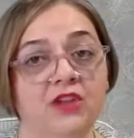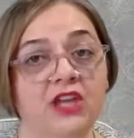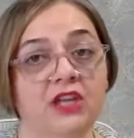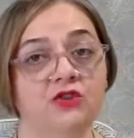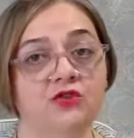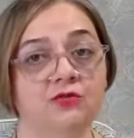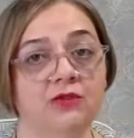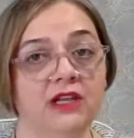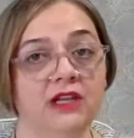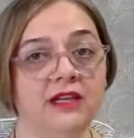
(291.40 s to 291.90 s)

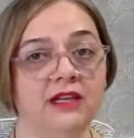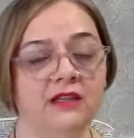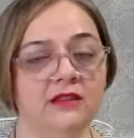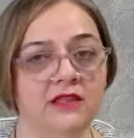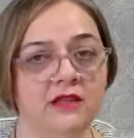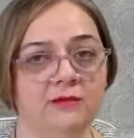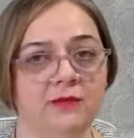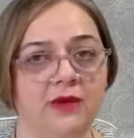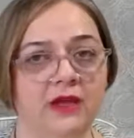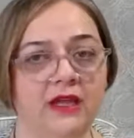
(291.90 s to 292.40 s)
It really
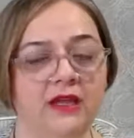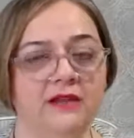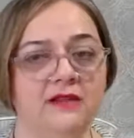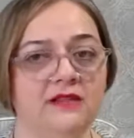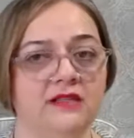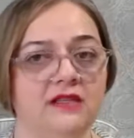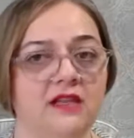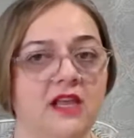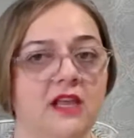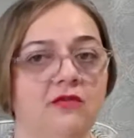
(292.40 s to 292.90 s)

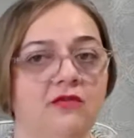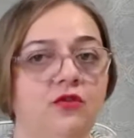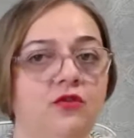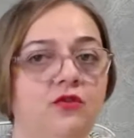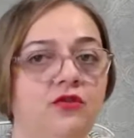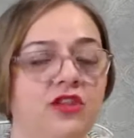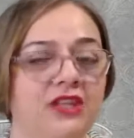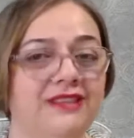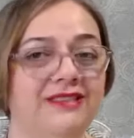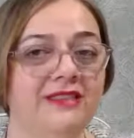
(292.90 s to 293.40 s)
depends. If
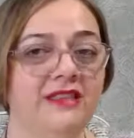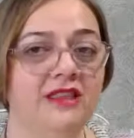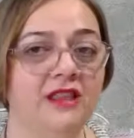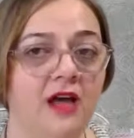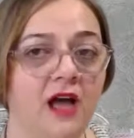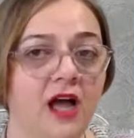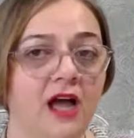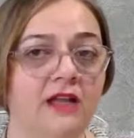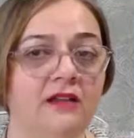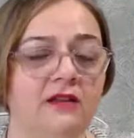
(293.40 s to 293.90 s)
you did
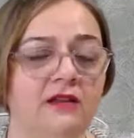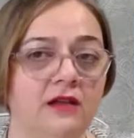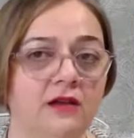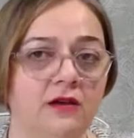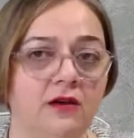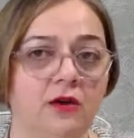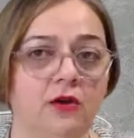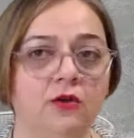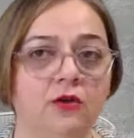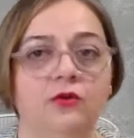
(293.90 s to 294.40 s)
not
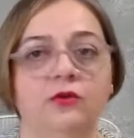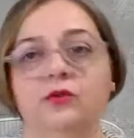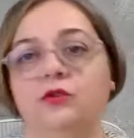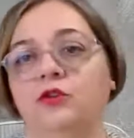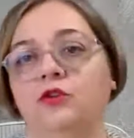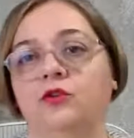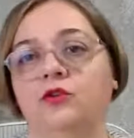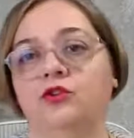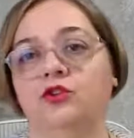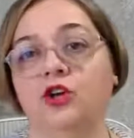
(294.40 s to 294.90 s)
include
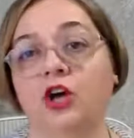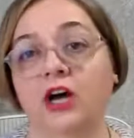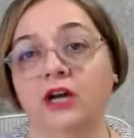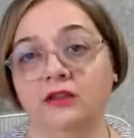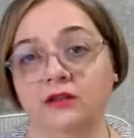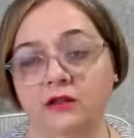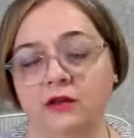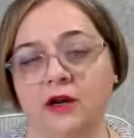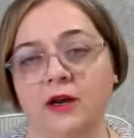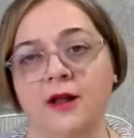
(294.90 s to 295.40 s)
your
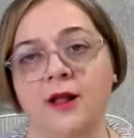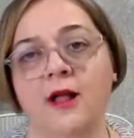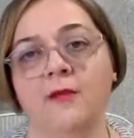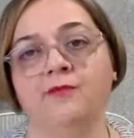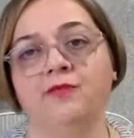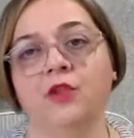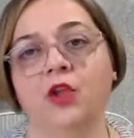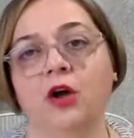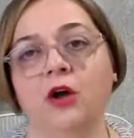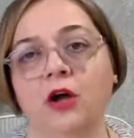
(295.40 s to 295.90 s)
daughter
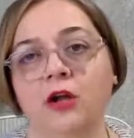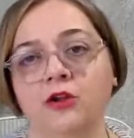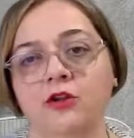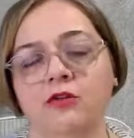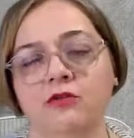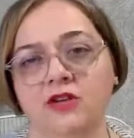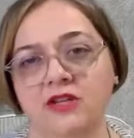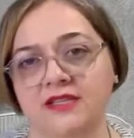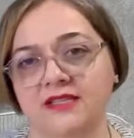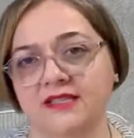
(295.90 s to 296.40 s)
on
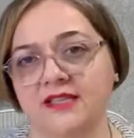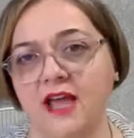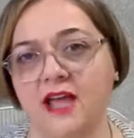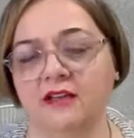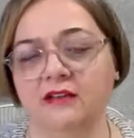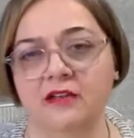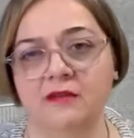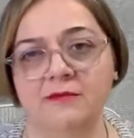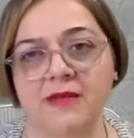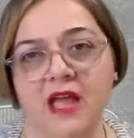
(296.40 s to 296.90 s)
your
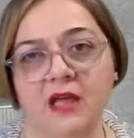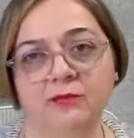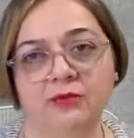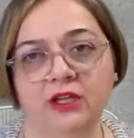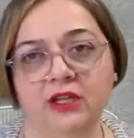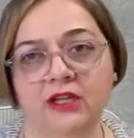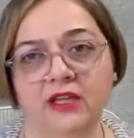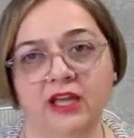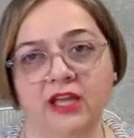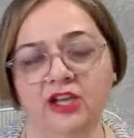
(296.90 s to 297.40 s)
asylum
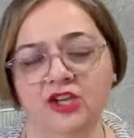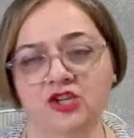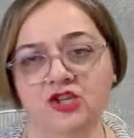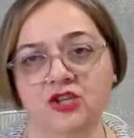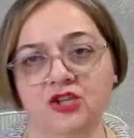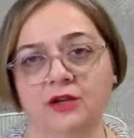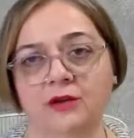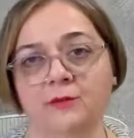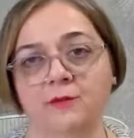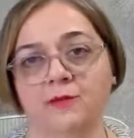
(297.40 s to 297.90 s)

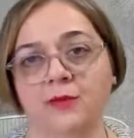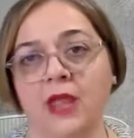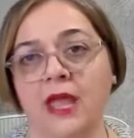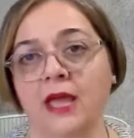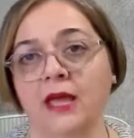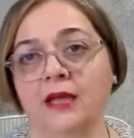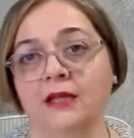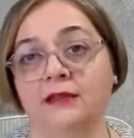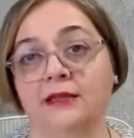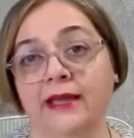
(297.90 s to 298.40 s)
application,
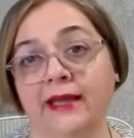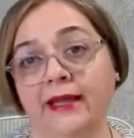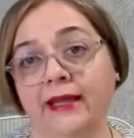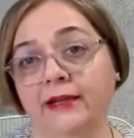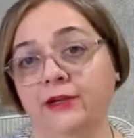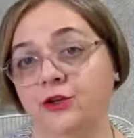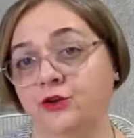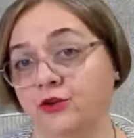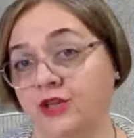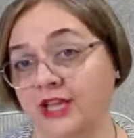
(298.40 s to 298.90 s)

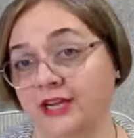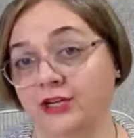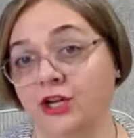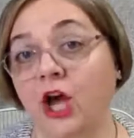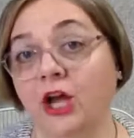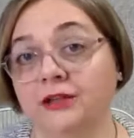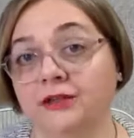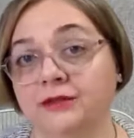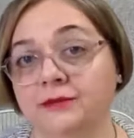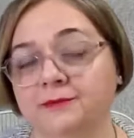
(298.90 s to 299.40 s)
then you
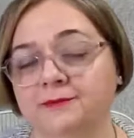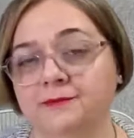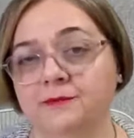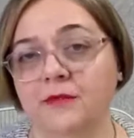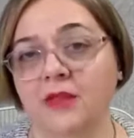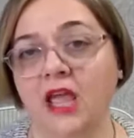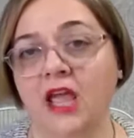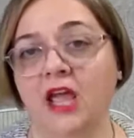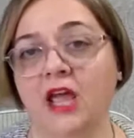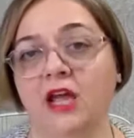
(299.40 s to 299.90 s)
cannot.
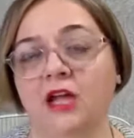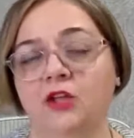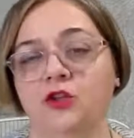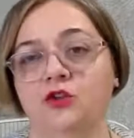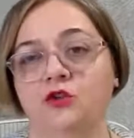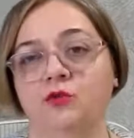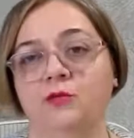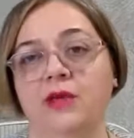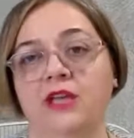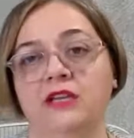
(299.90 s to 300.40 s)

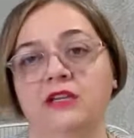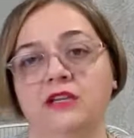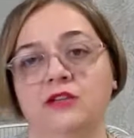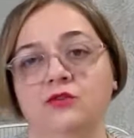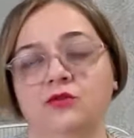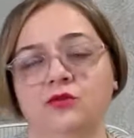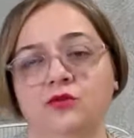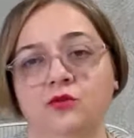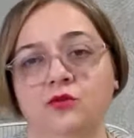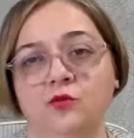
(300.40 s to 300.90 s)
You may
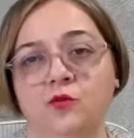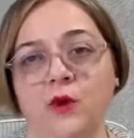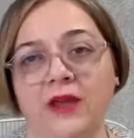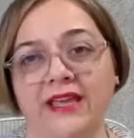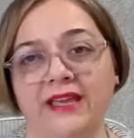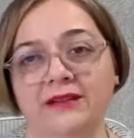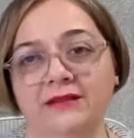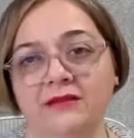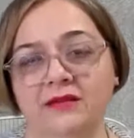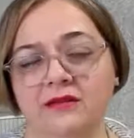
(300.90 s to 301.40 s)
need to
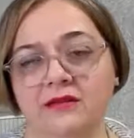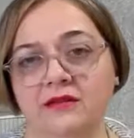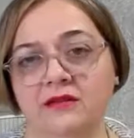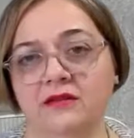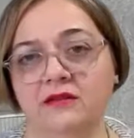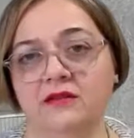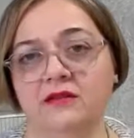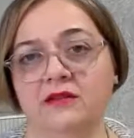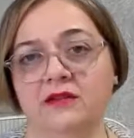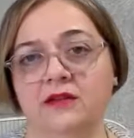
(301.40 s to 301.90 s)
wait
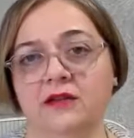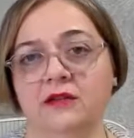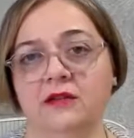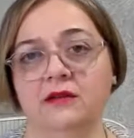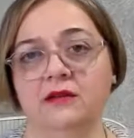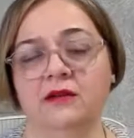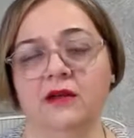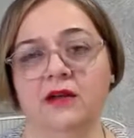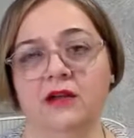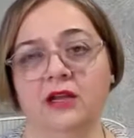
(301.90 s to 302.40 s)

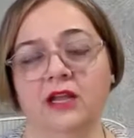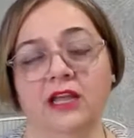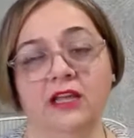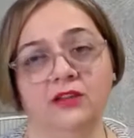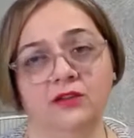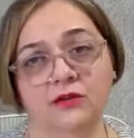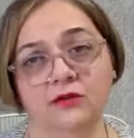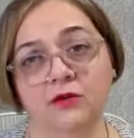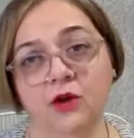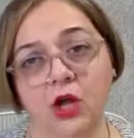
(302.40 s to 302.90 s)
until
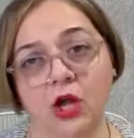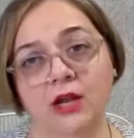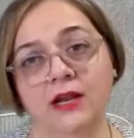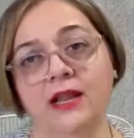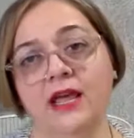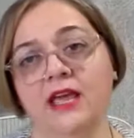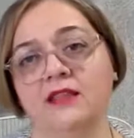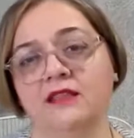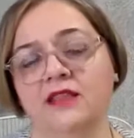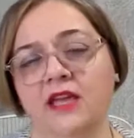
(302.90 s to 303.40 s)
later
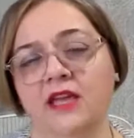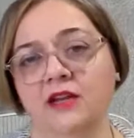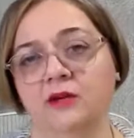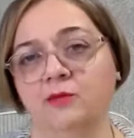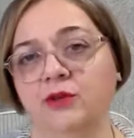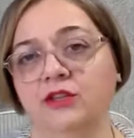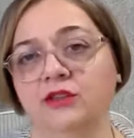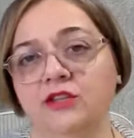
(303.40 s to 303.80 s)
on and then